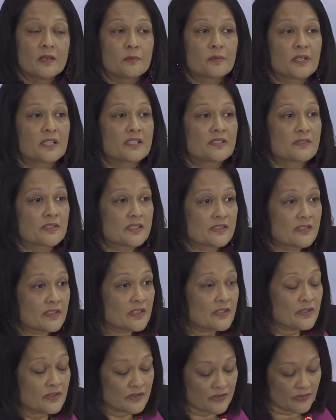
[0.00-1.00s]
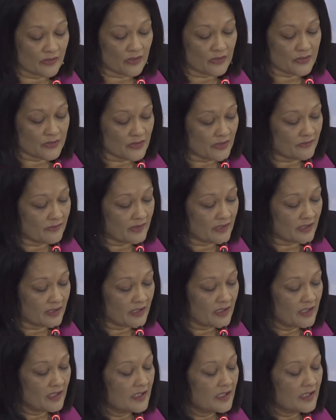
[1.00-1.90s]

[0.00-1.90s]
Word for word: placed restrictions on our travel,